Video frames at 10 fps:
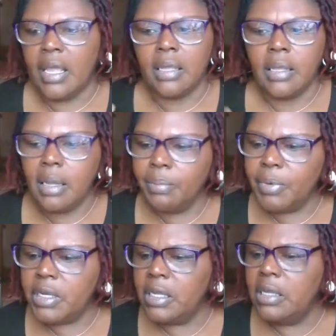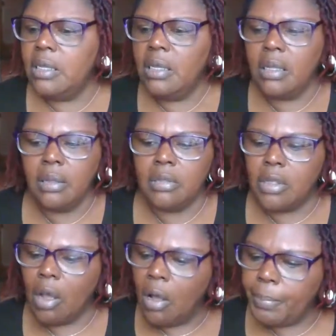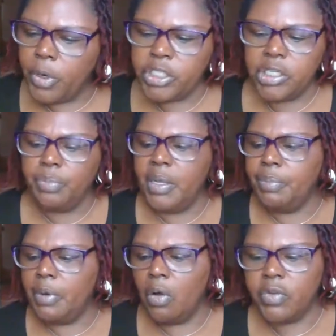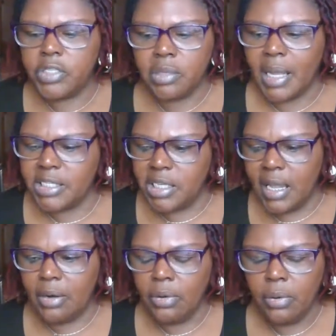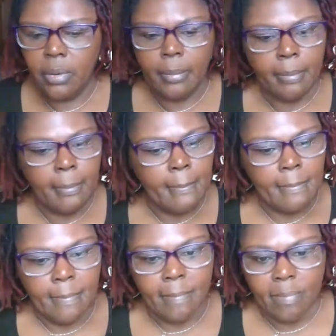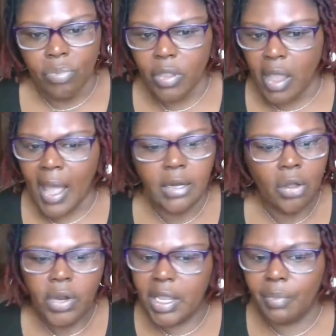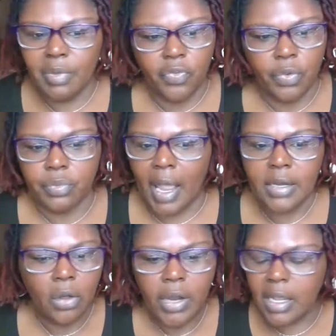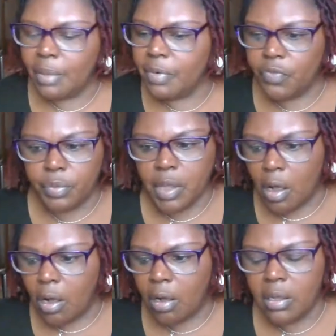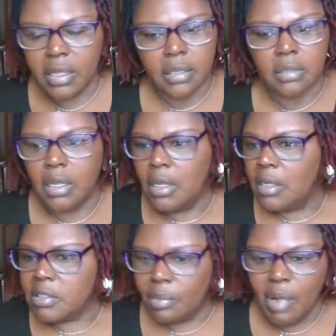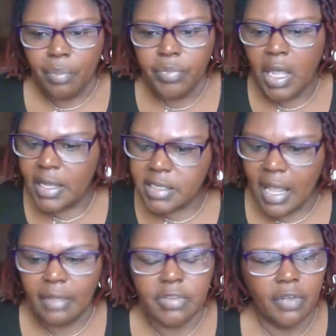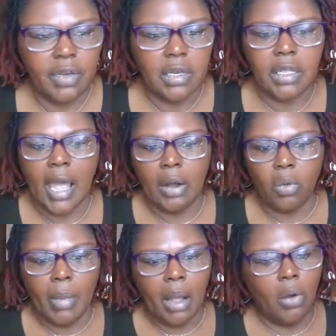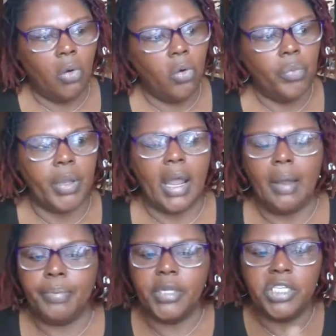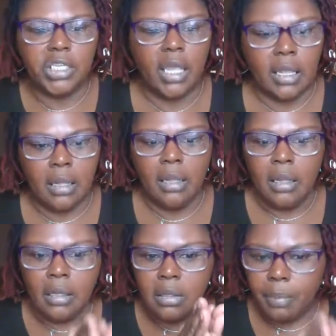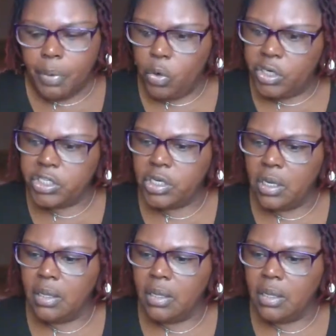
and Kimberly, y'all pushing people over to my channel. I know they coming from, I know they coming from y'all. And some of them, yes, I have definitely got on my own, but I appreciate the push.